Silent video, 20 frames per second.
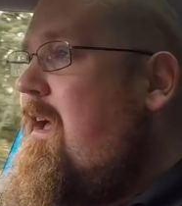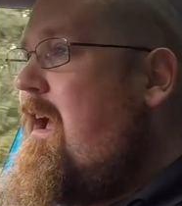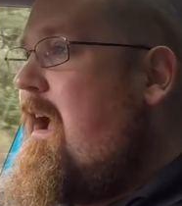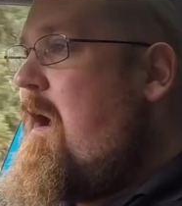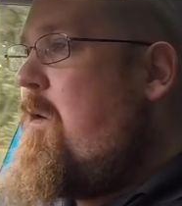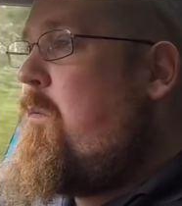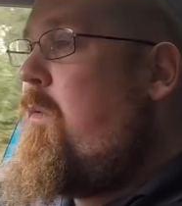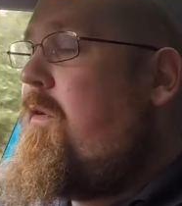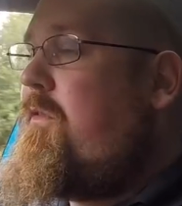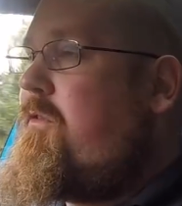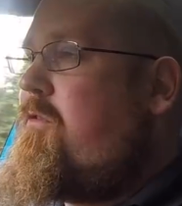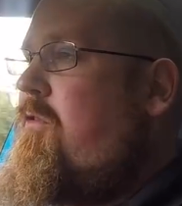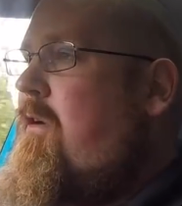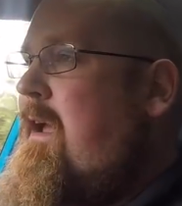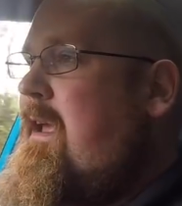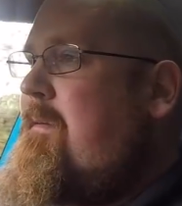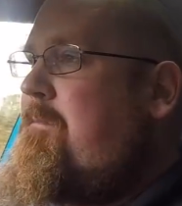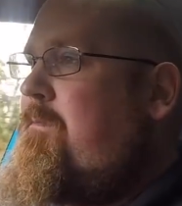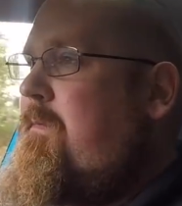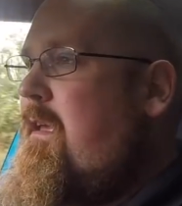And what's
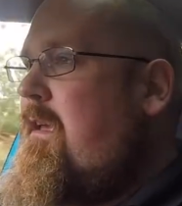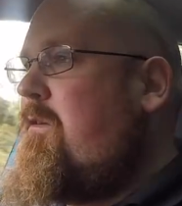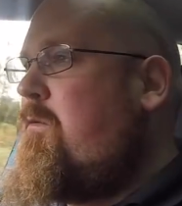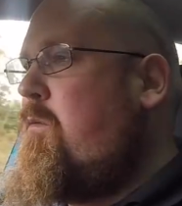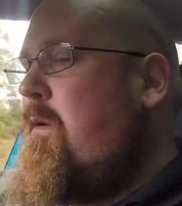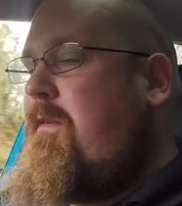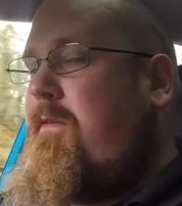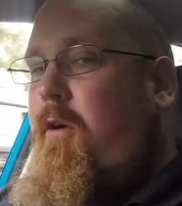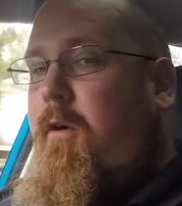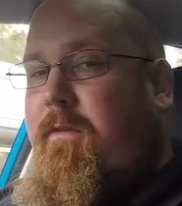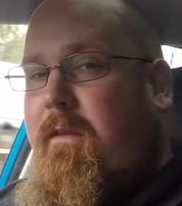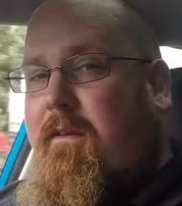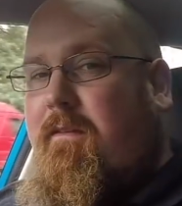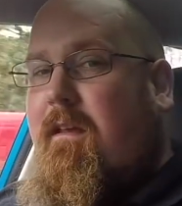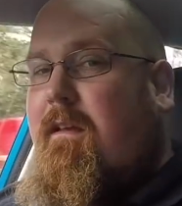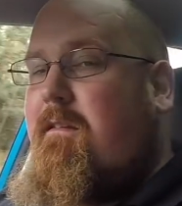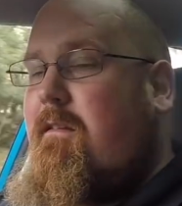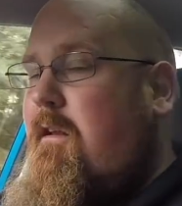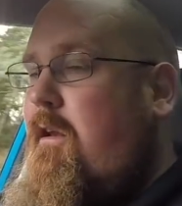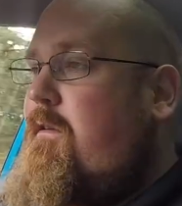great is on this
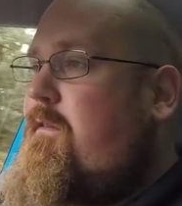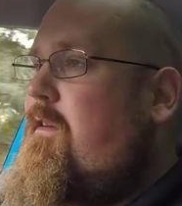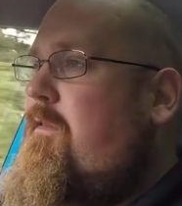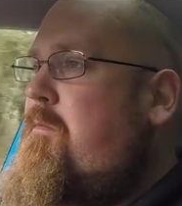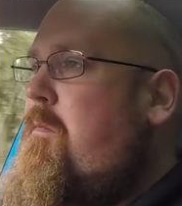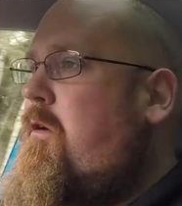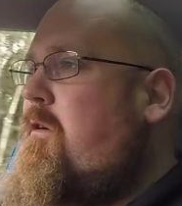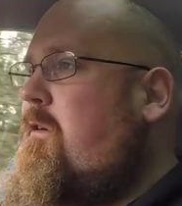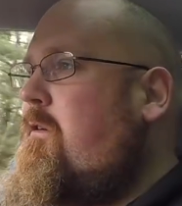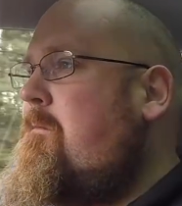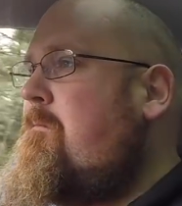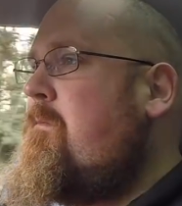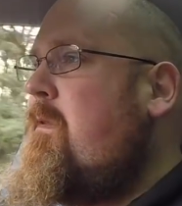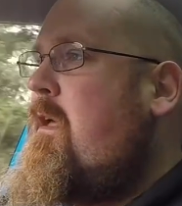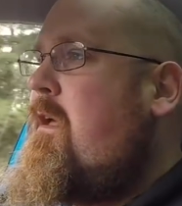exclusive model